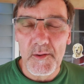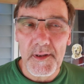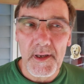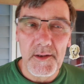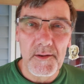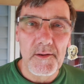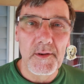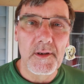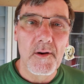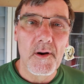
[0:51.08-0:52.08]
with it, I do the
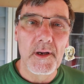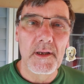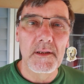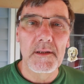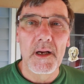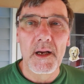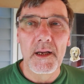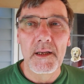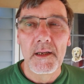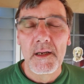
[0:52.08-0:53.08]
recordings.
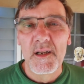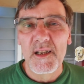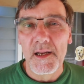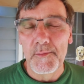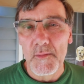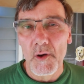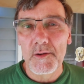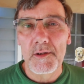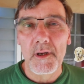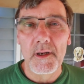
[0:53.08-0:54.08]
I keep
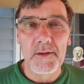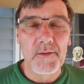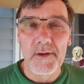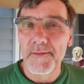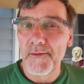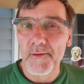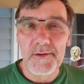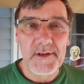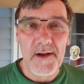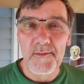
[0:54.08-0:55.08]
notes on a
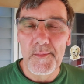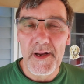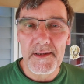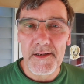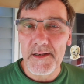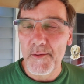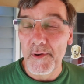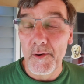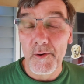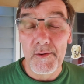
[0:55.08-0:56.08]
24/7 basis. I
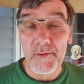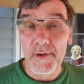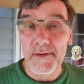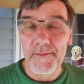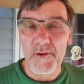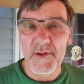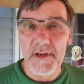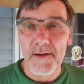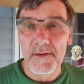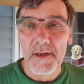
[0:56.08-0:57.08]
record
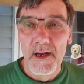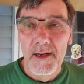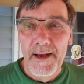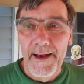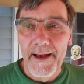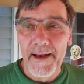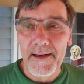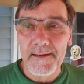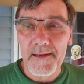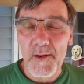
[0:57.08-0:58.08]
24/7.
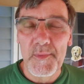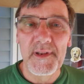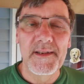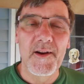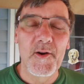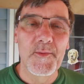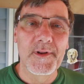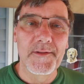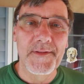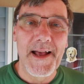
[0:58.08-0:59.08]
It'd be
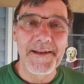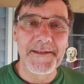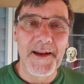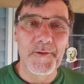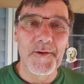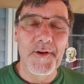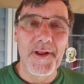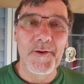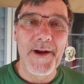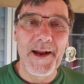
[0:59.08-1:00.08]
terrible if last night, with
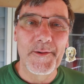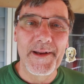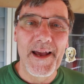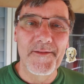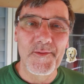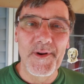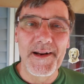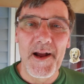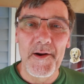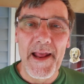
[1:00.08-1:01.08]
all the racket we had for about
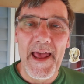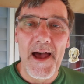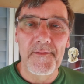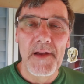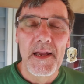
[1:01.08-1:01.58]
an hour and a half,